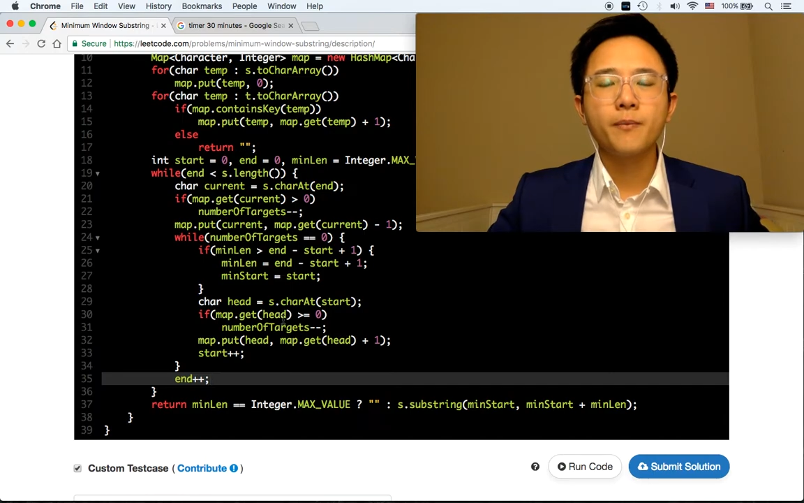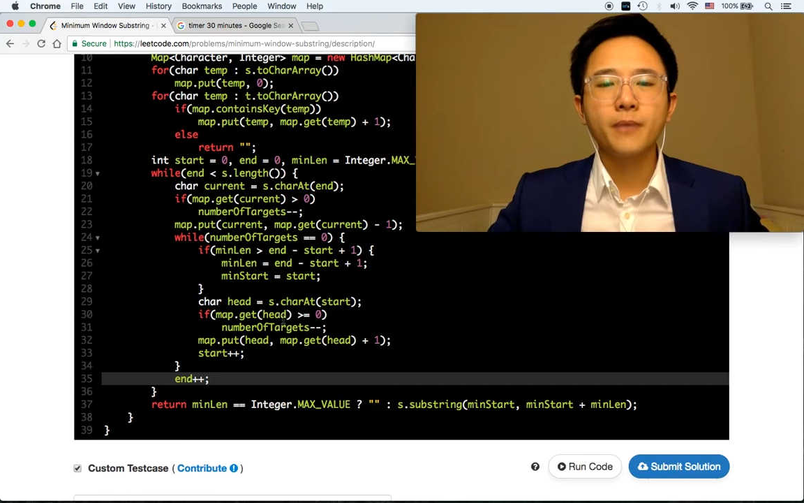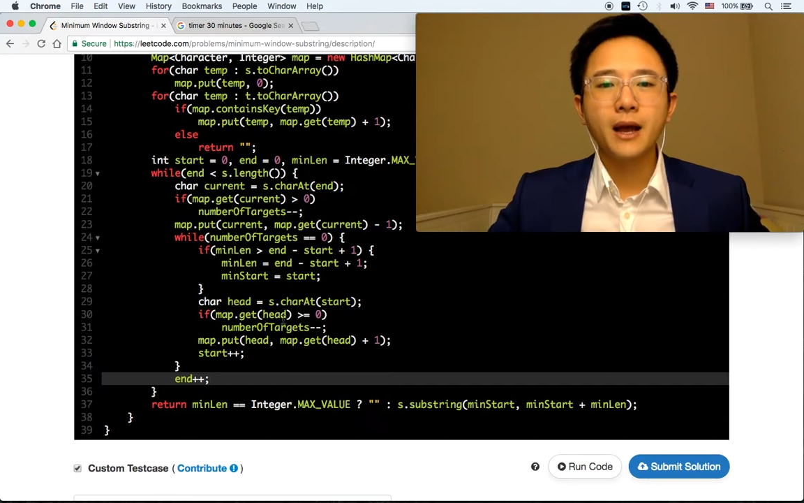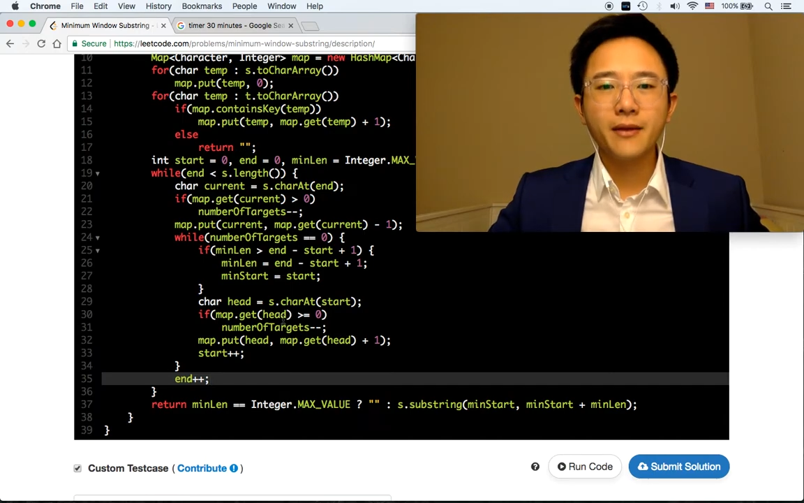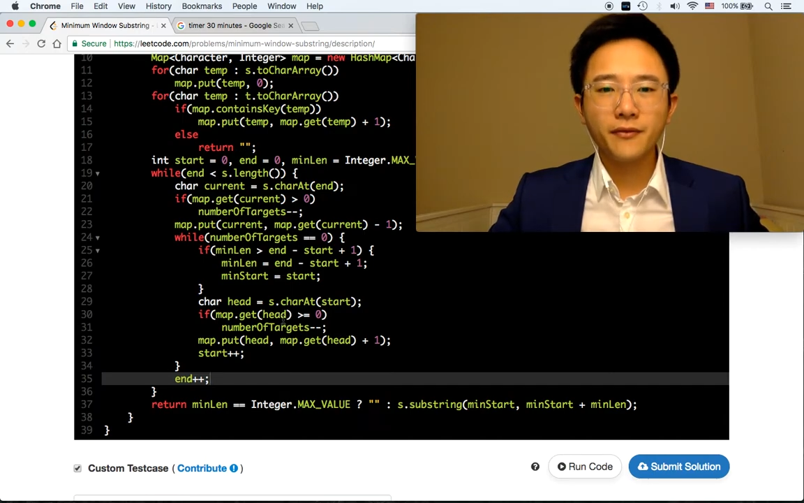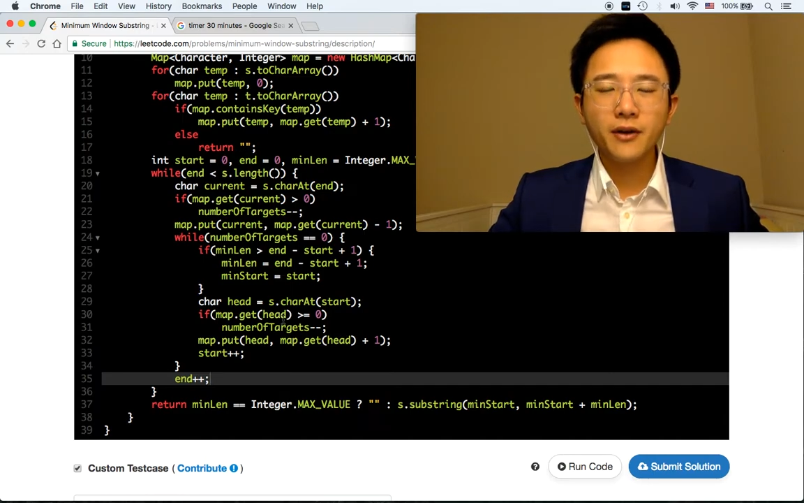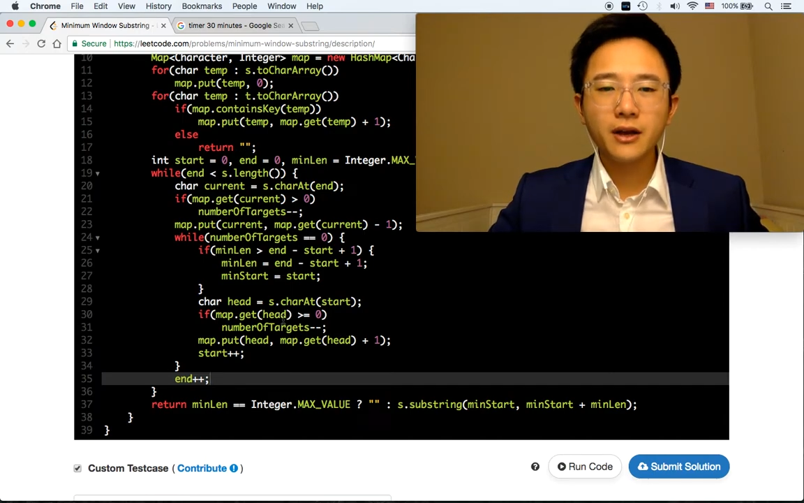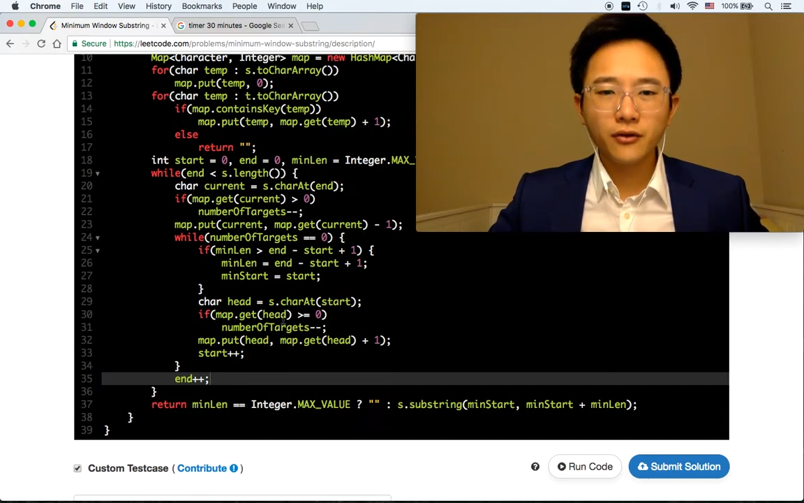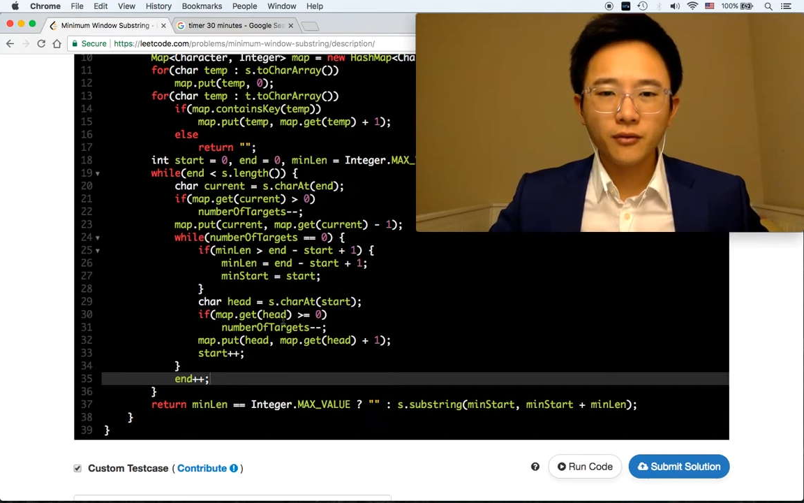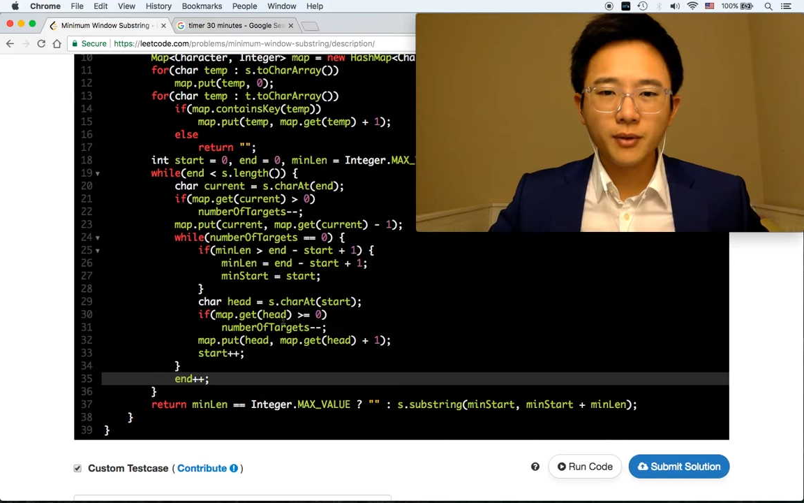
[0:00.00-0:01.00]
I feel like it
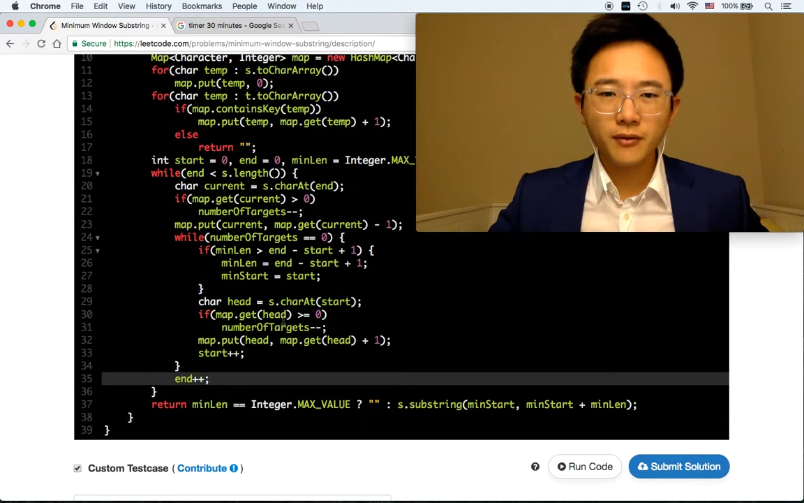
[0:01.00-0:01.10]
should be